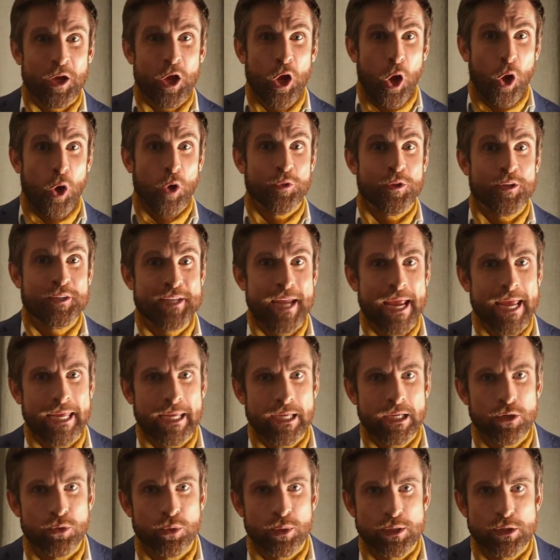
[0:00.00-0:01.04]
On the day
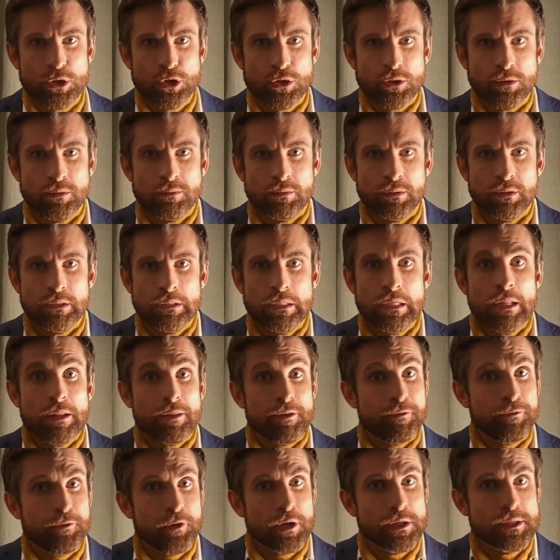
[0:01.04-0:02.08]
in question, the
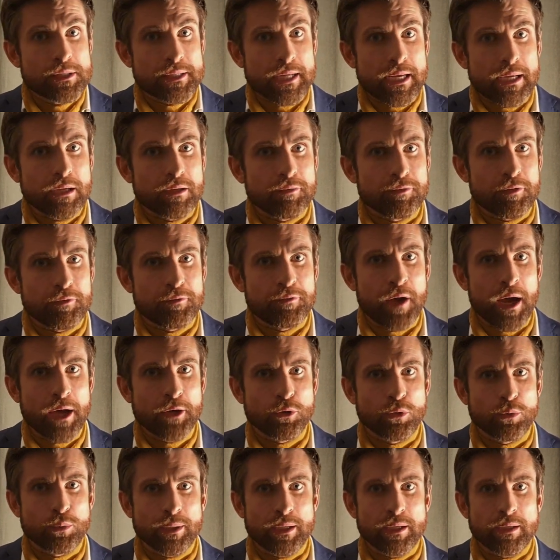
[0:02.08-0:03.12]
first day of the
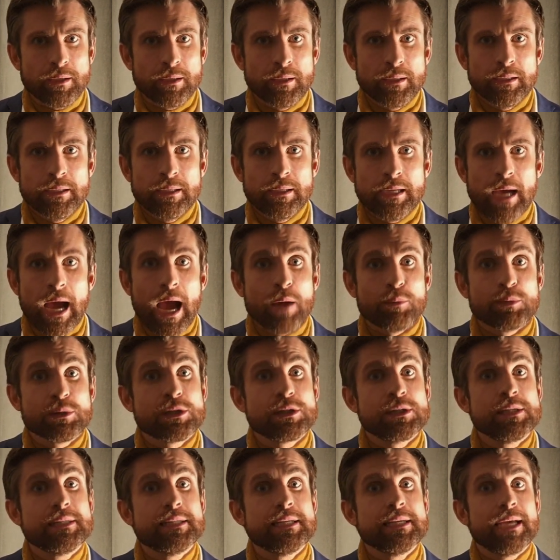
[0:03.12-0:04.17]
final week, I was
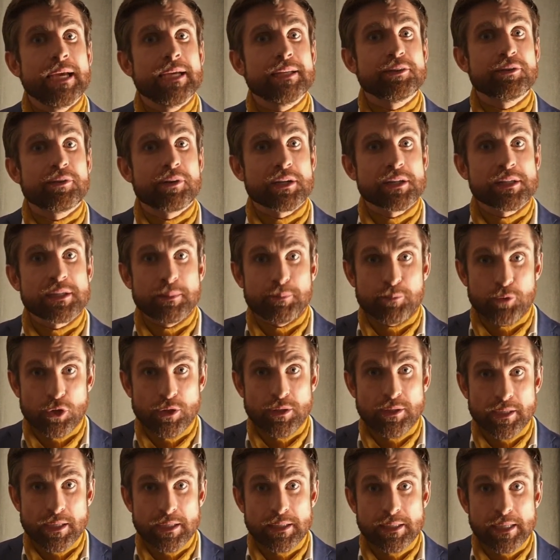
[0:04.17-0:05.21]
sitting at a
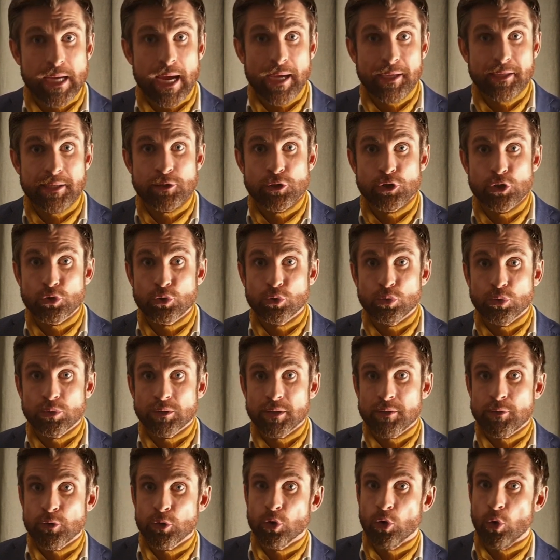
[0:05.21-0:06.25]
reception desk I had installed
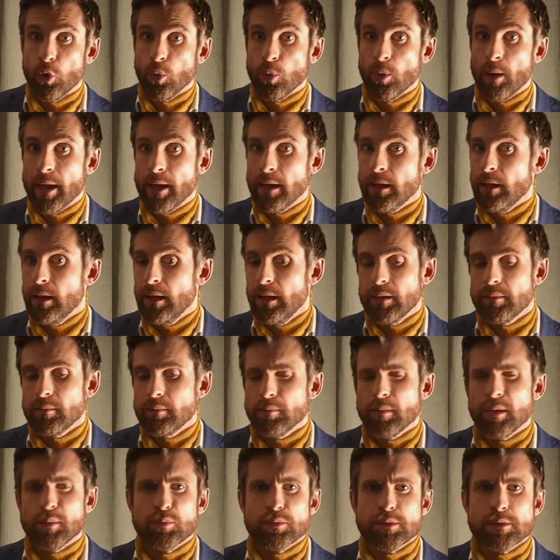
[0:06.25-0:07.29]
in the hallway.
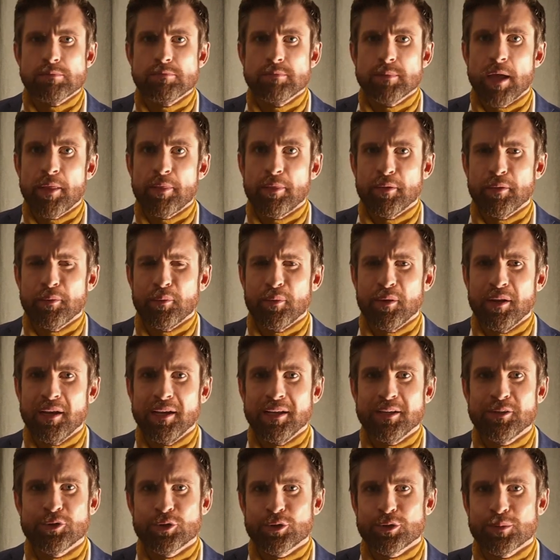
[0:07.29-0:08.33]
It was nothing
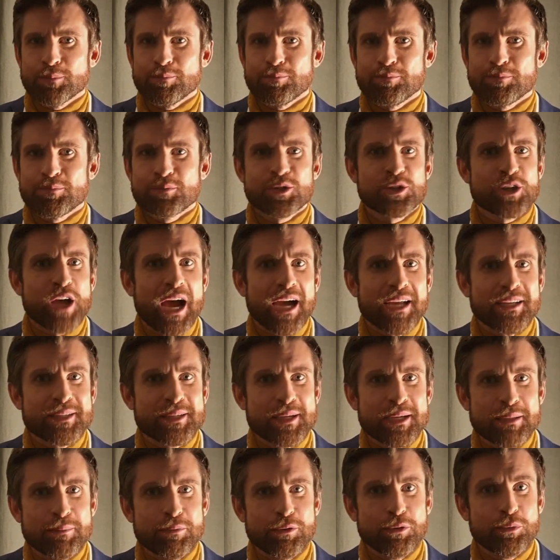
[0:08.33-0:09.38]
really, just a side
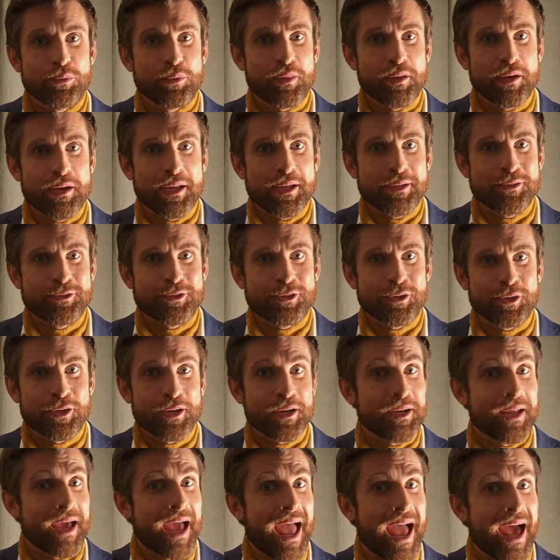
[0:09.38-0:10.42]
table with a ledger
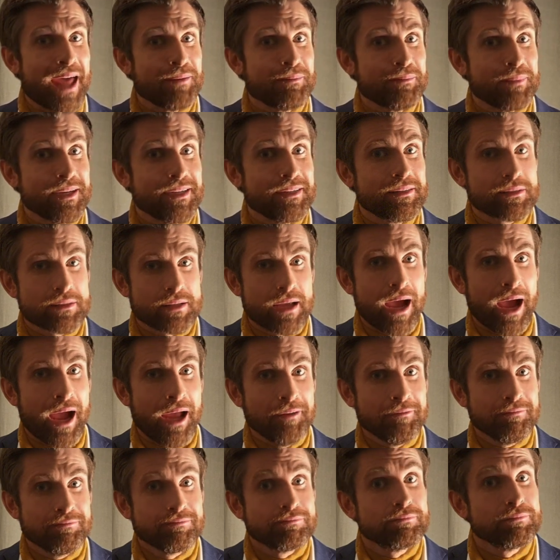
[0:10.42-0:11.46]
and a handmade
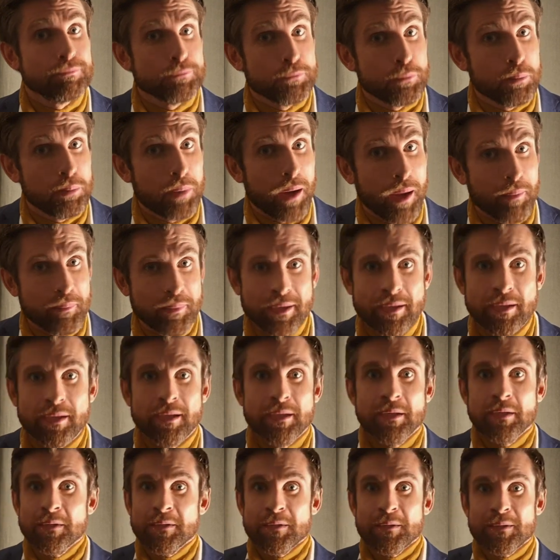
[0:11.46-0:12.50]
sign by me,
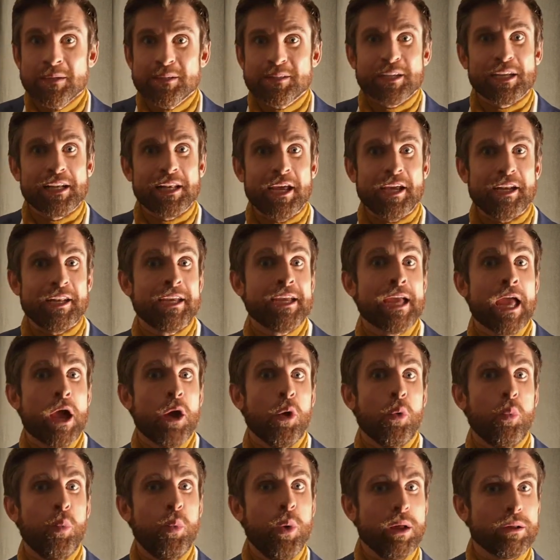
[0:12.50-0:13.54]
declaring,
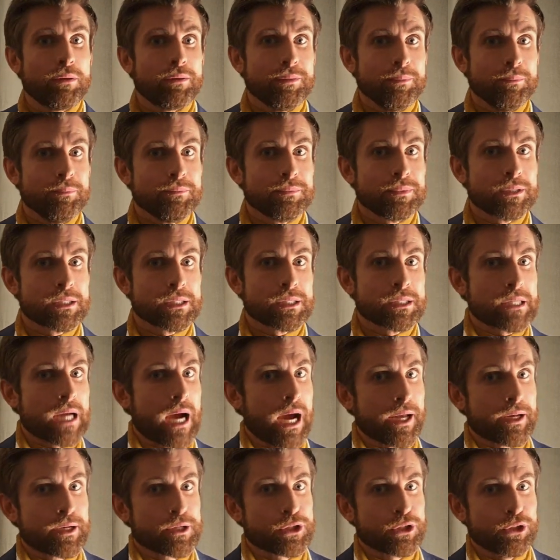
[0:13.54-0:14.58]
"Welcome to
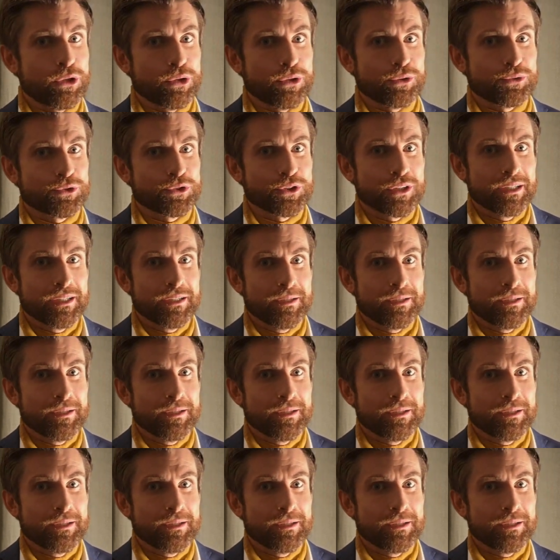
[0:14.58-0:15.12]
Cyrus Lodge,"